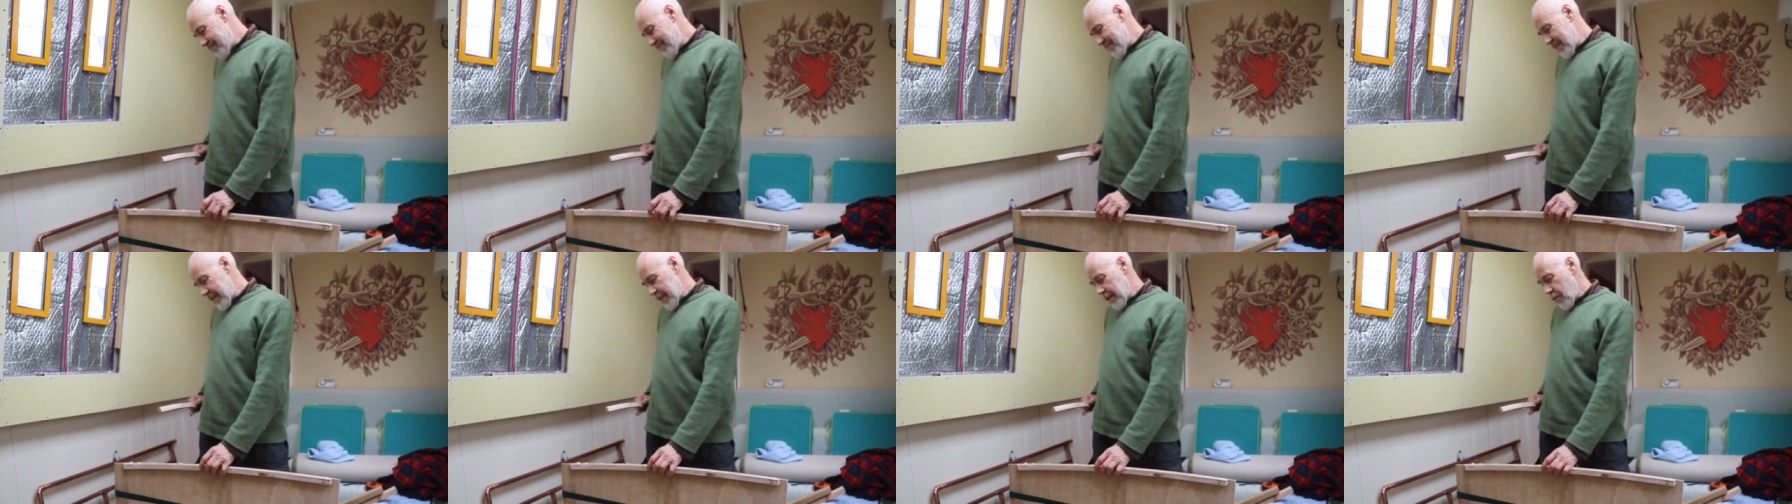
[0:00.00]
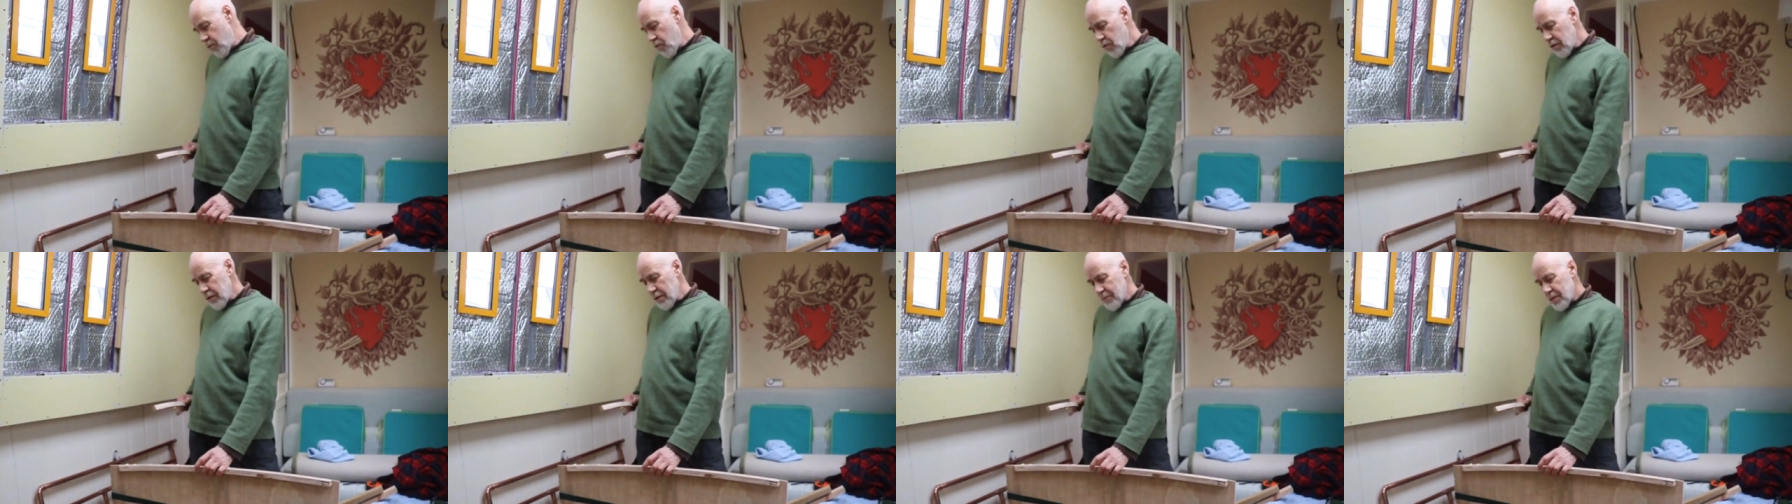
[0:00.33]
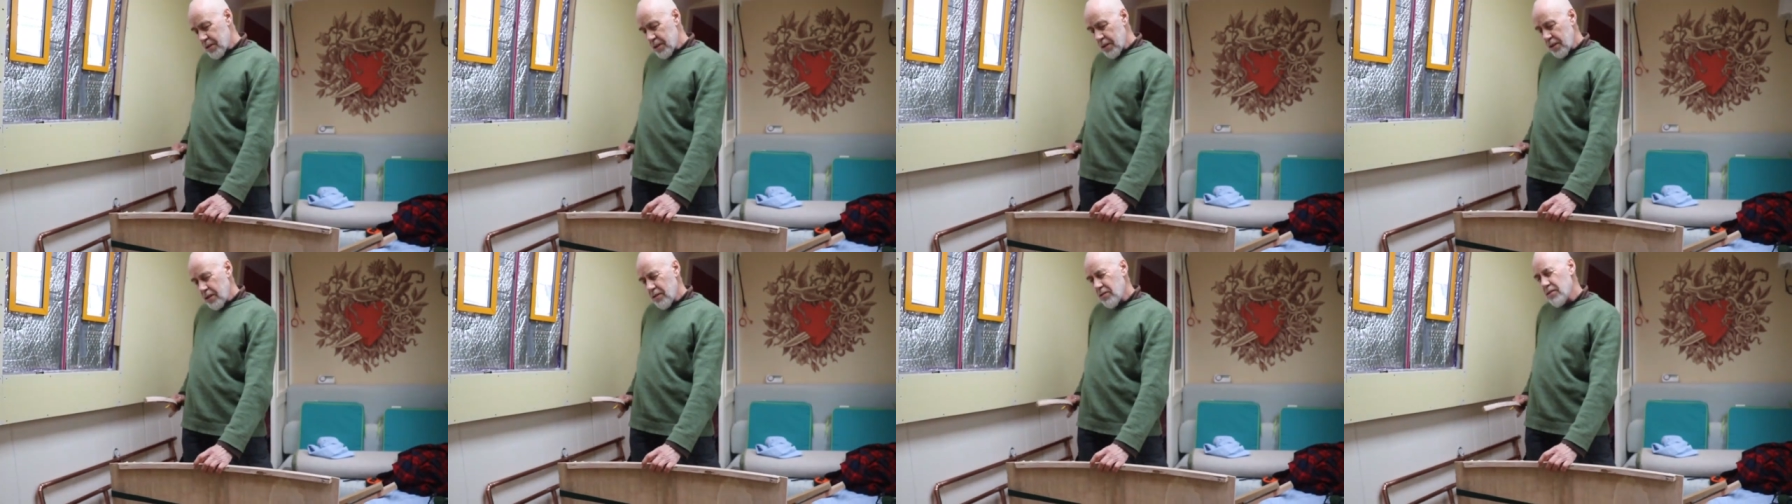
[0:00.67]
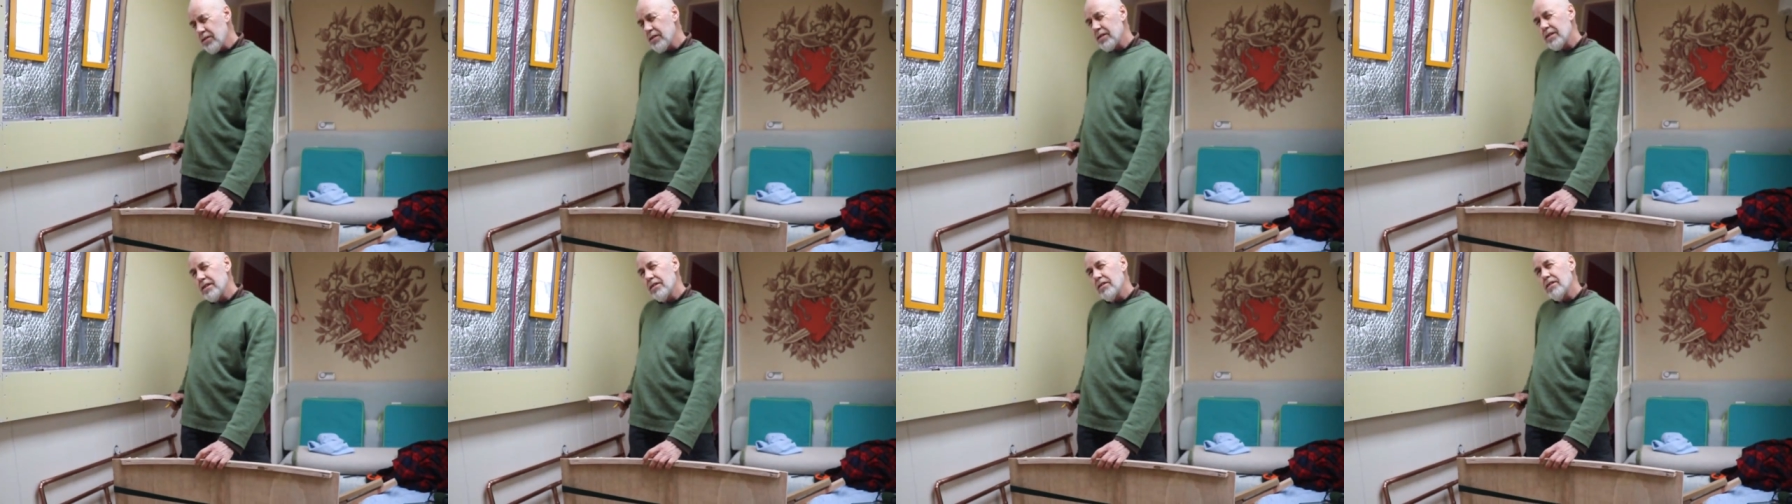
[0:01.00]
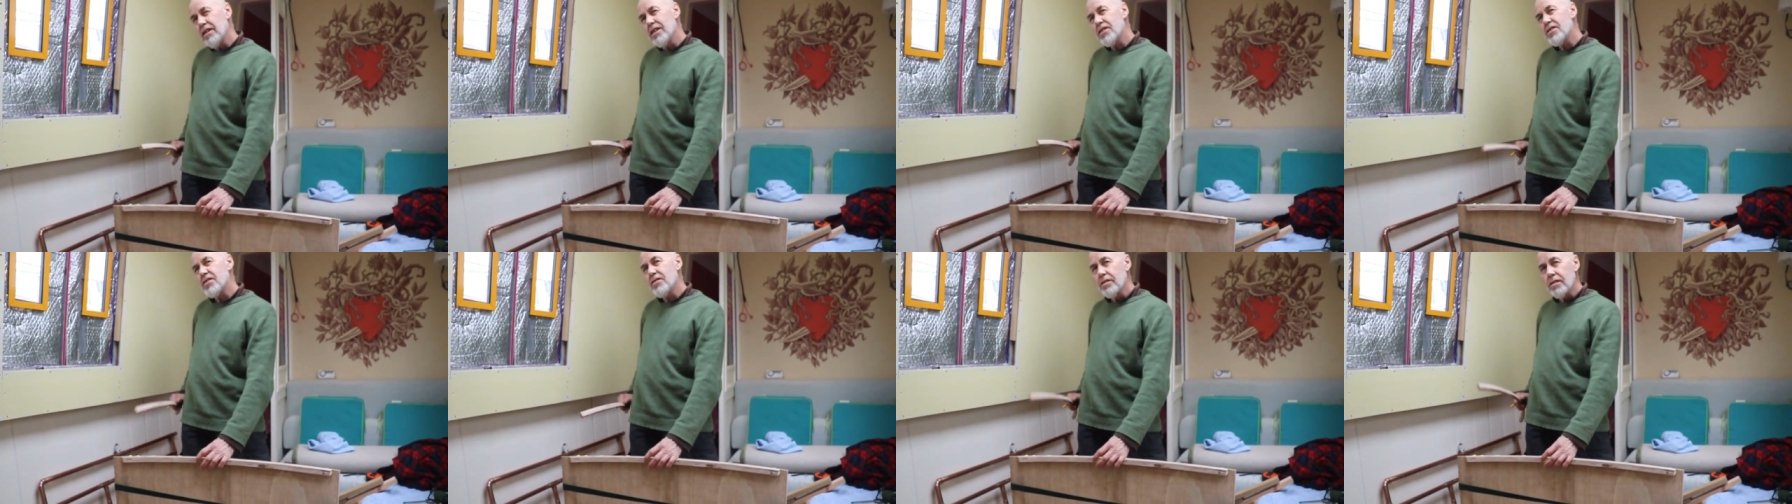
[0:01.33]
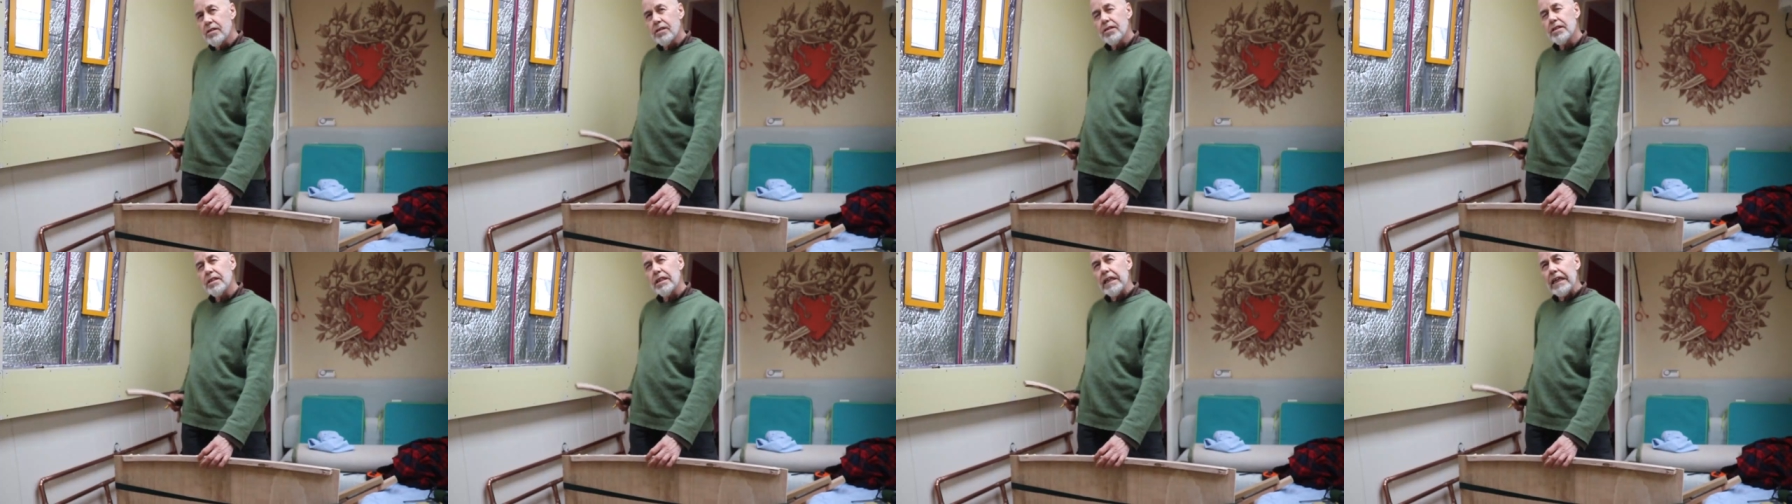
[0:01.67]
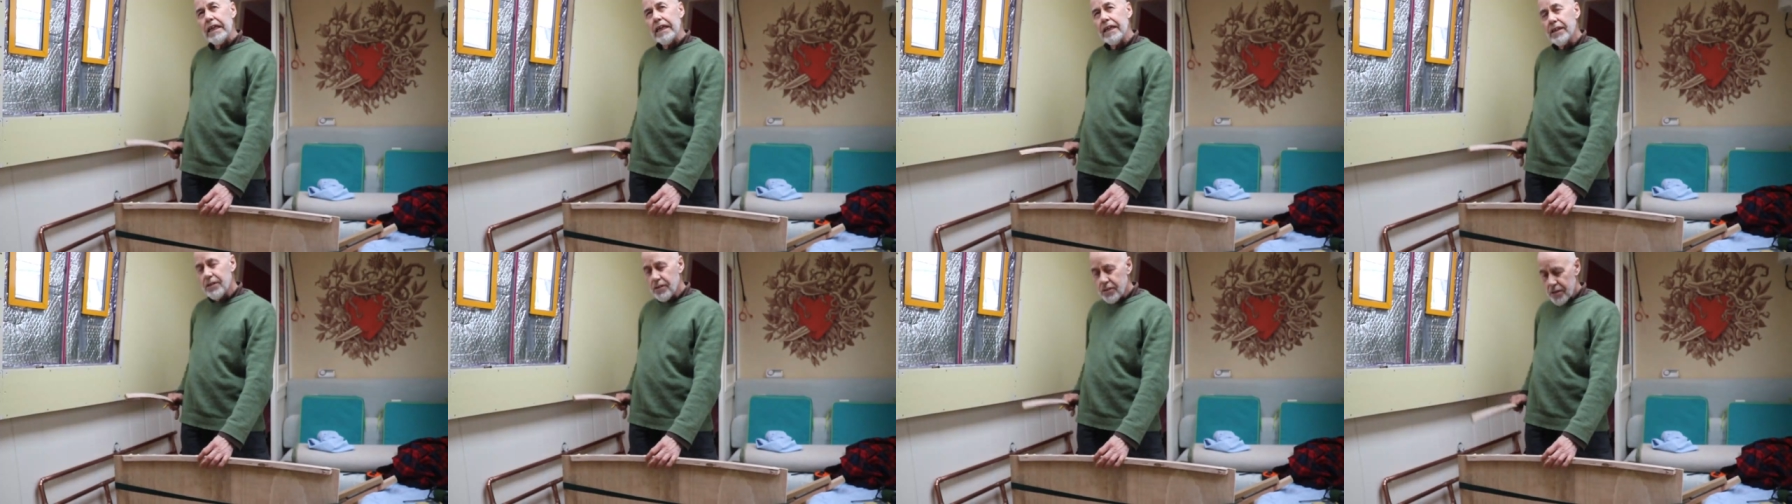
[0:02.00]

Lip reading: And I want them to look nice and thick,